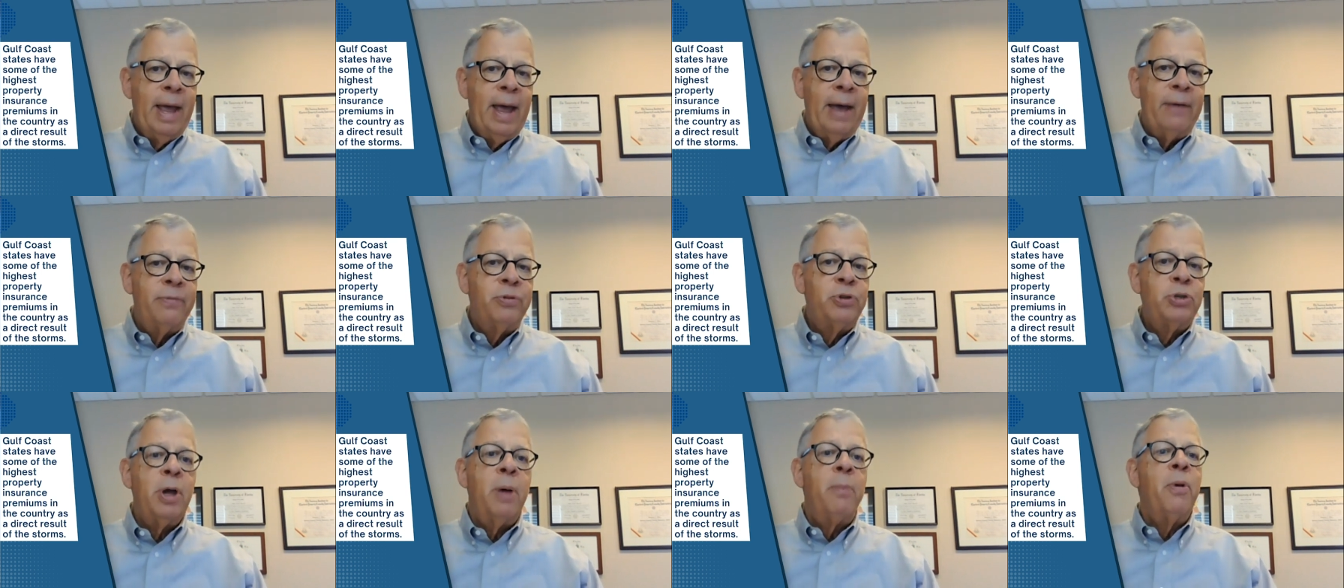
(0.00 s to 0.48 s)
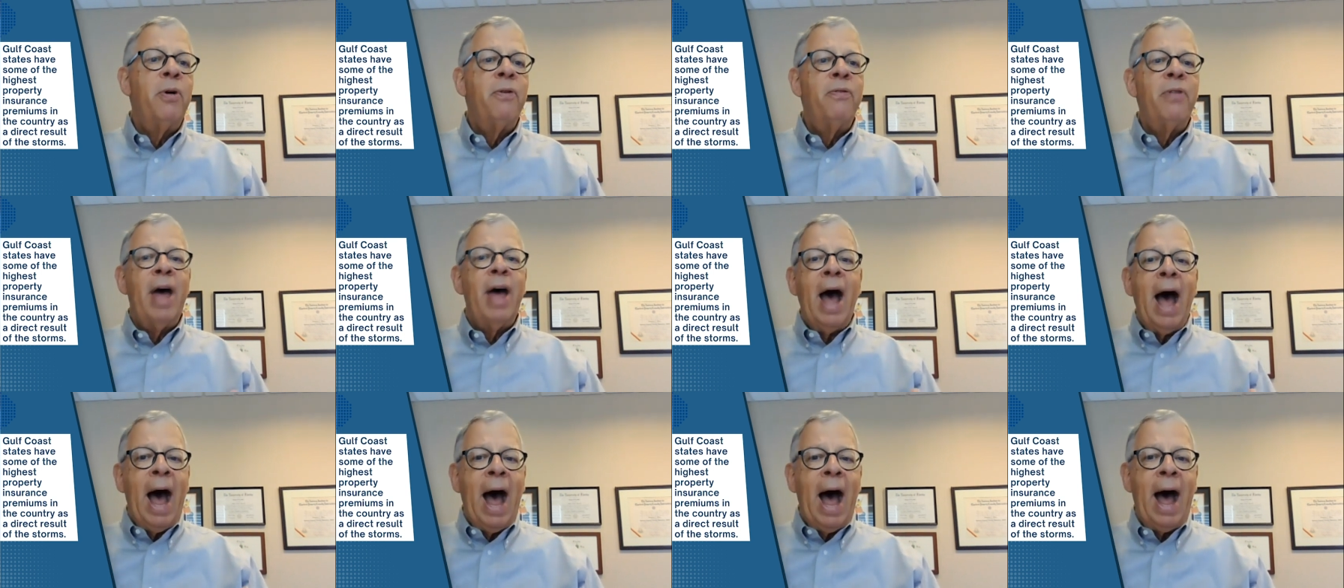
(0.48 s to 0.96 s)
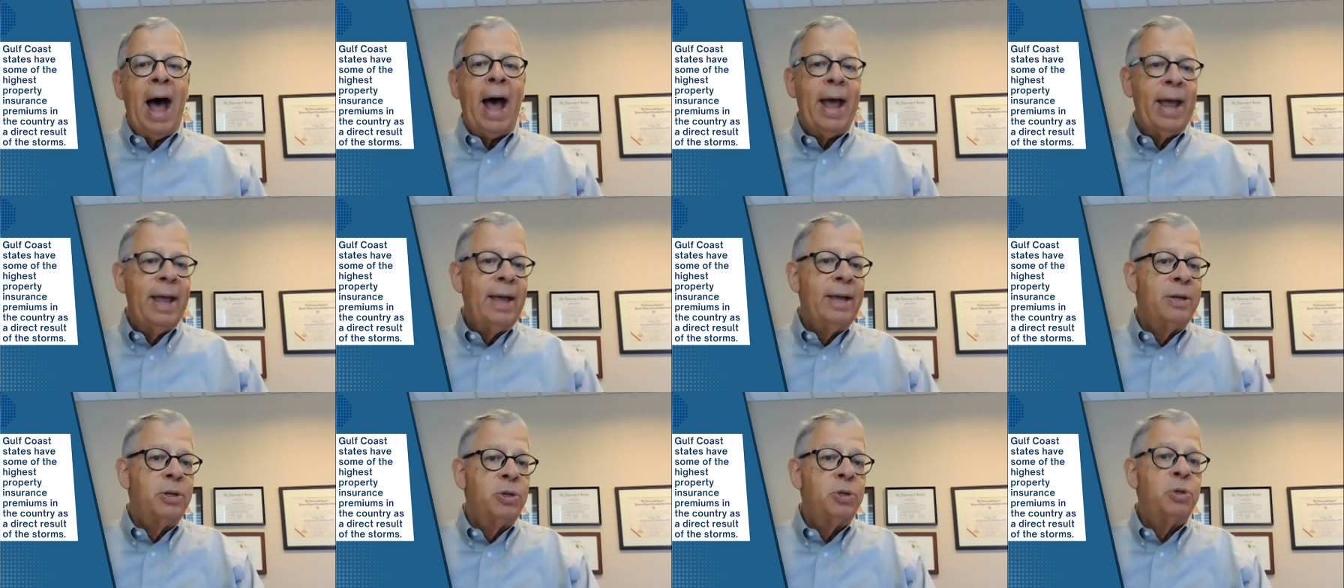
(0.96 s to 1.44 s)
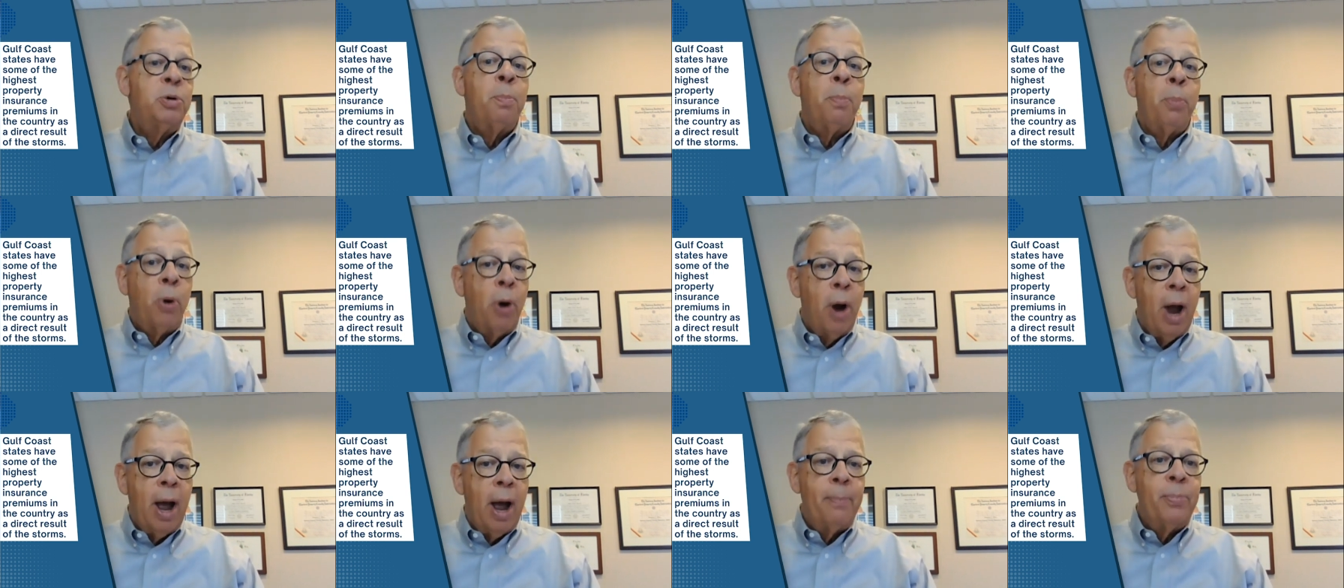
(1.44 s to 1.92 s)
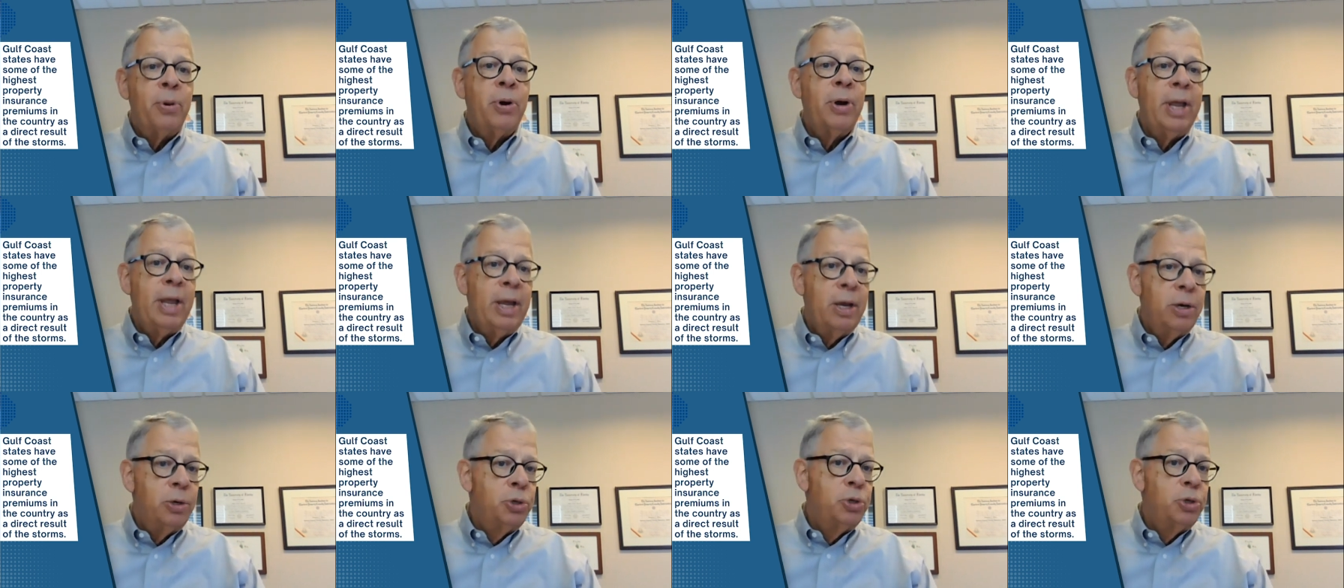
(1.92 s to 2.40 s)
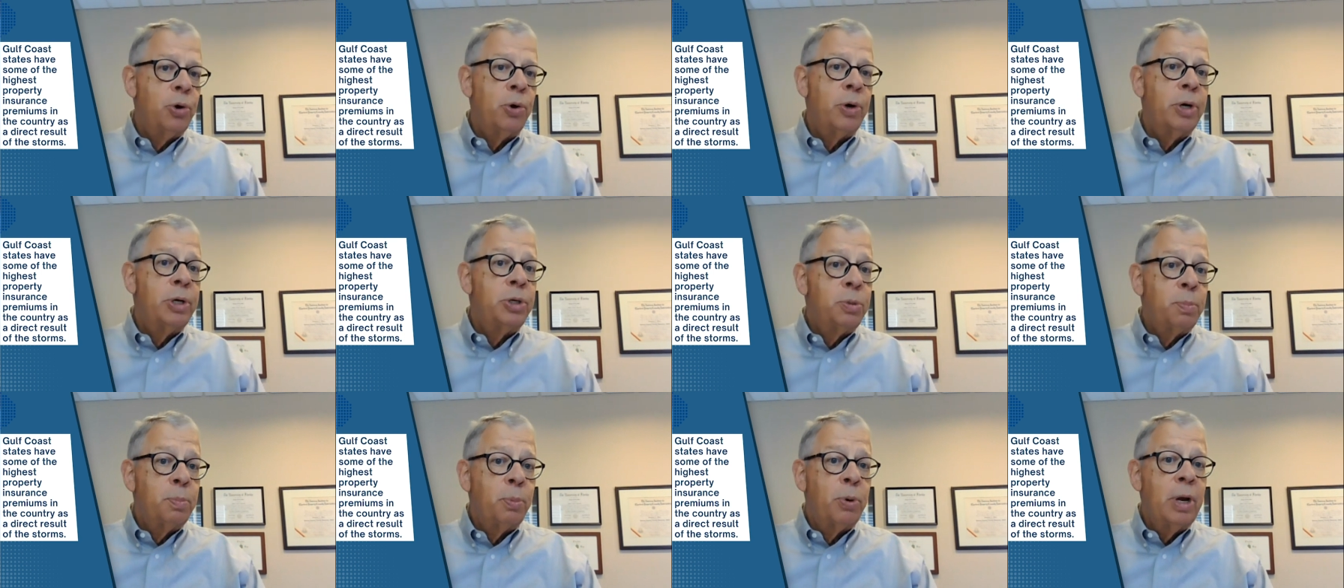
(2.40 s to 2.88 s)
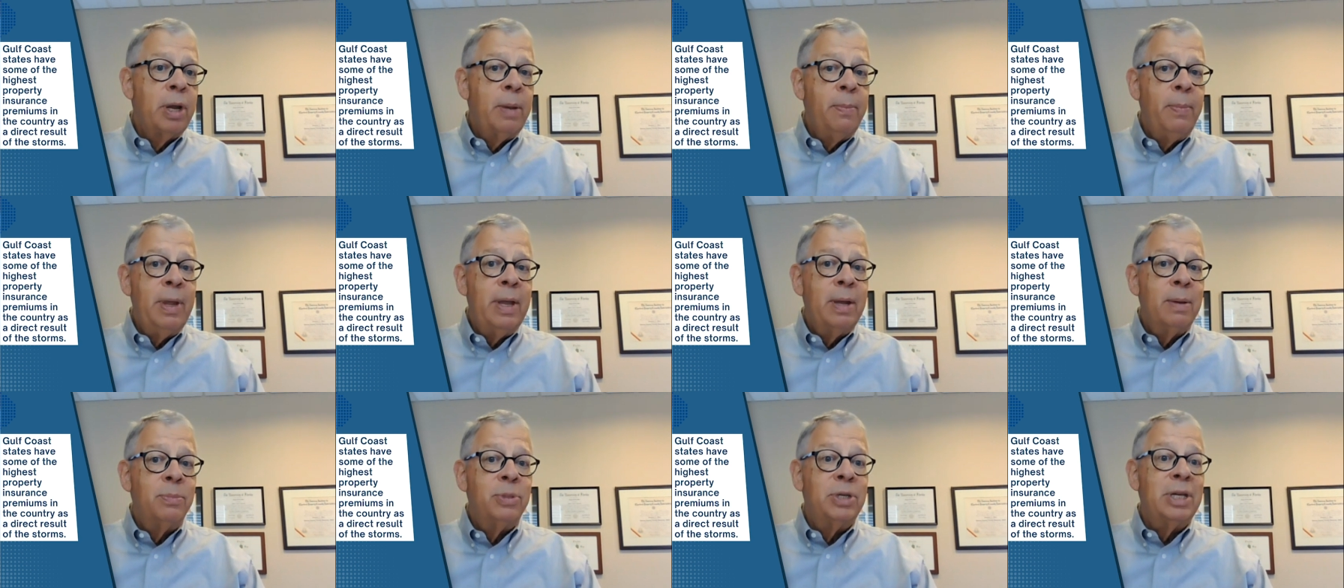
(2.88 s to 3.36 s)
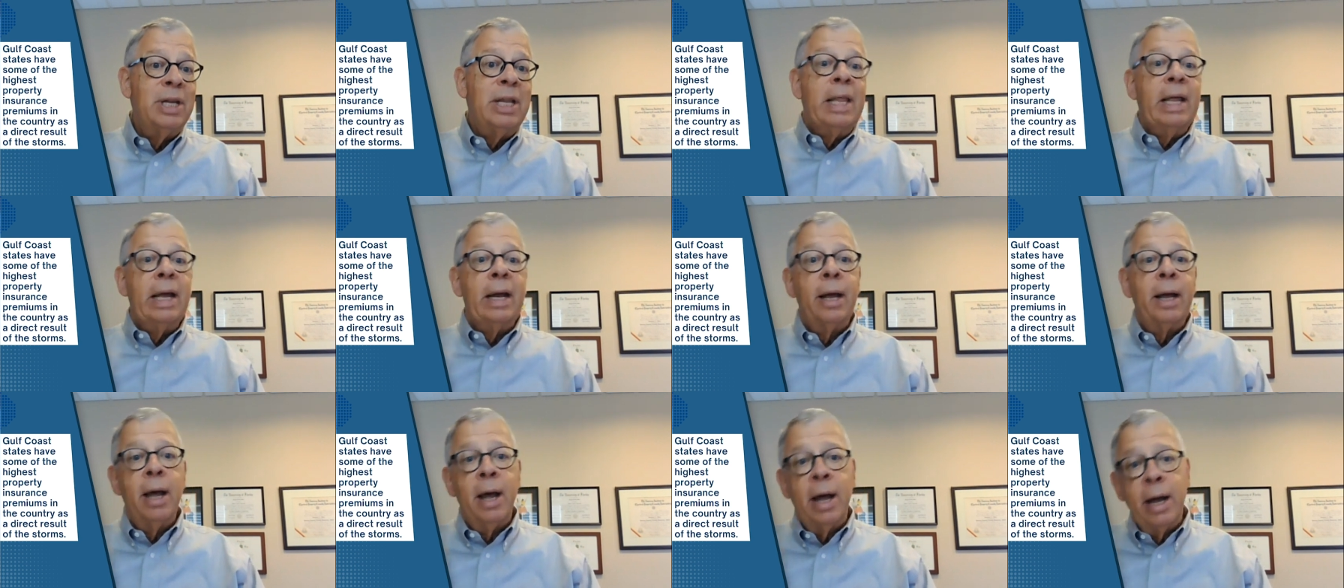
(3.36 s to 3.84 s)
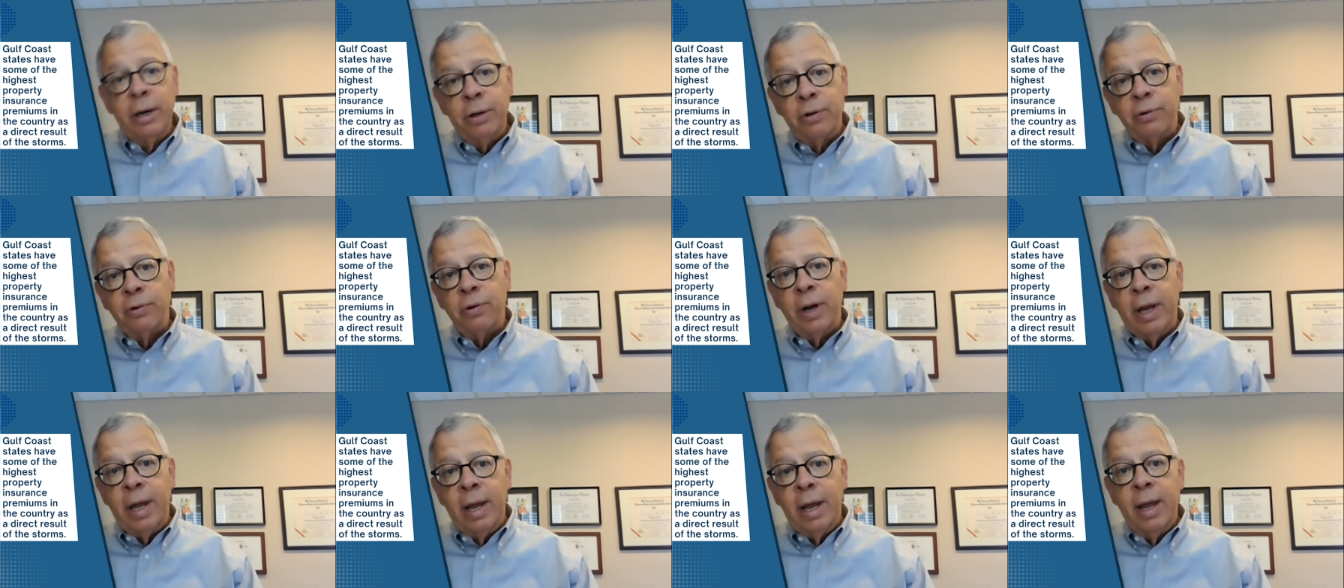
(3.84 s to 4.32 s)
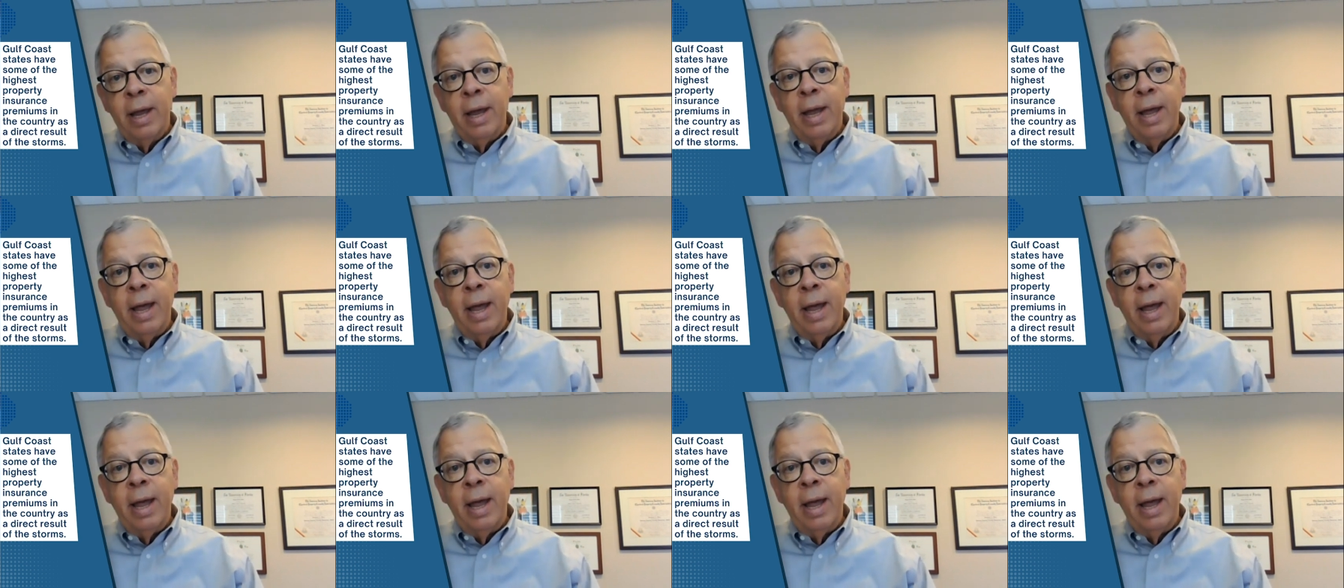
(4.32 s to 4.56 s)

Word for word: have some of the highest property insurance premiums in the country